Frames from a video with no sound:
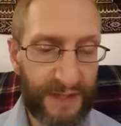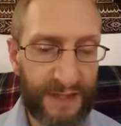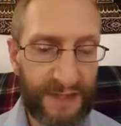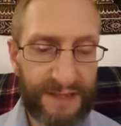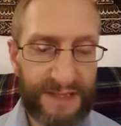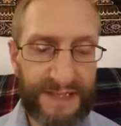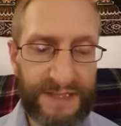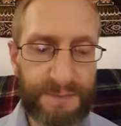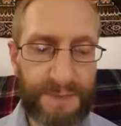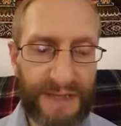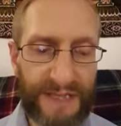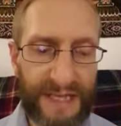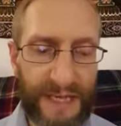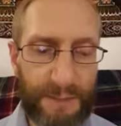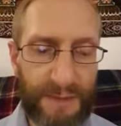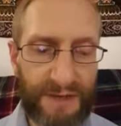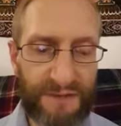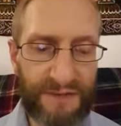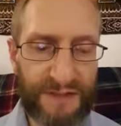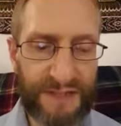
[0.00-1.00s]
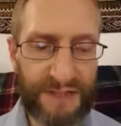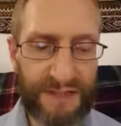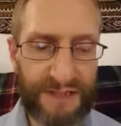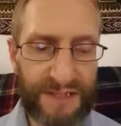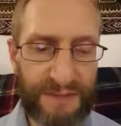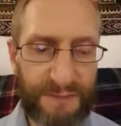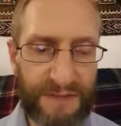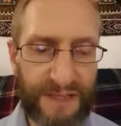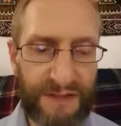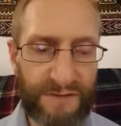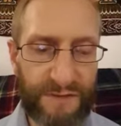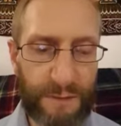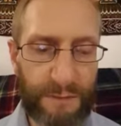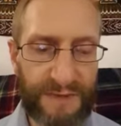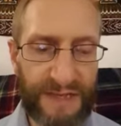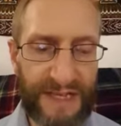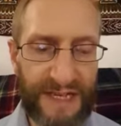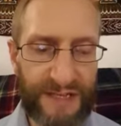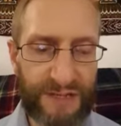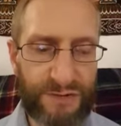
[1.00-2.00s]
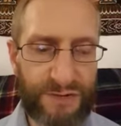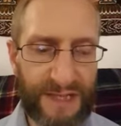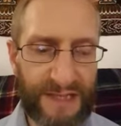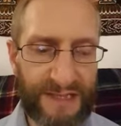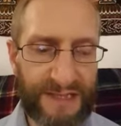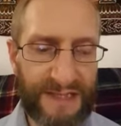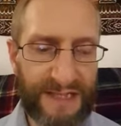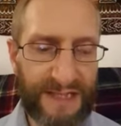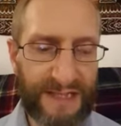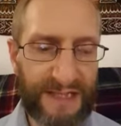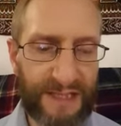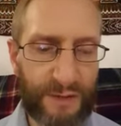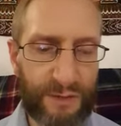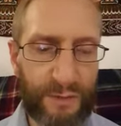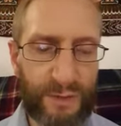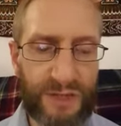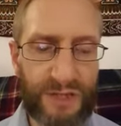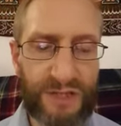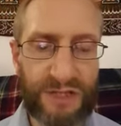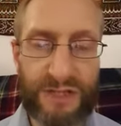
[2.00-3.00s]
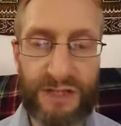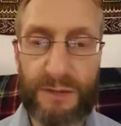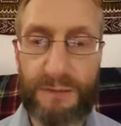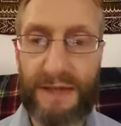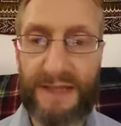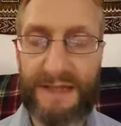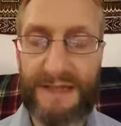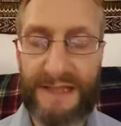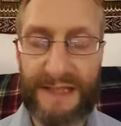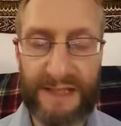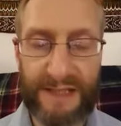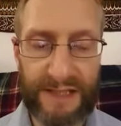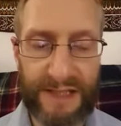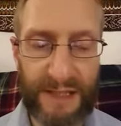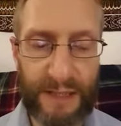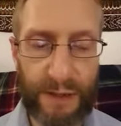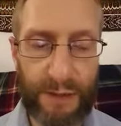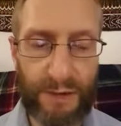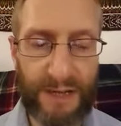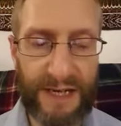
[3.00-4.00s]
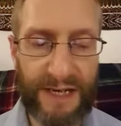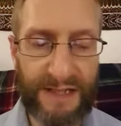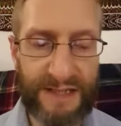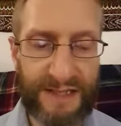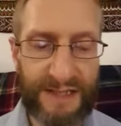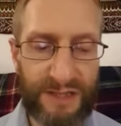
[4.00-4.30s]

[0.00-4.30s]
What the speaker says: This became evident to me from the extract taken, which is grammatically incorrect.